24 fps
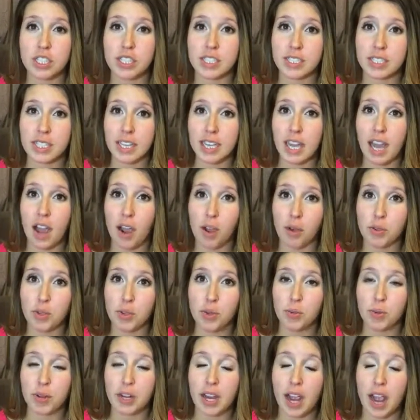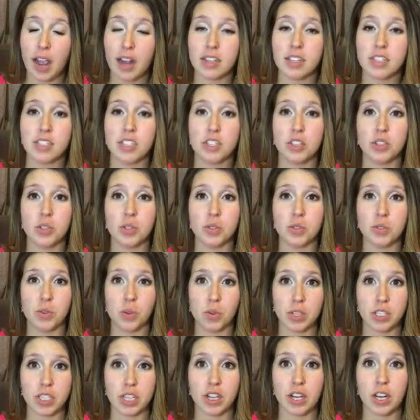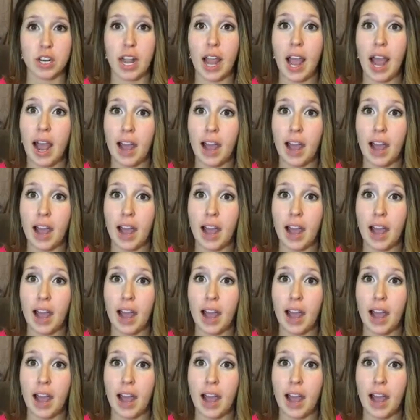to see how you react to gluten or dairy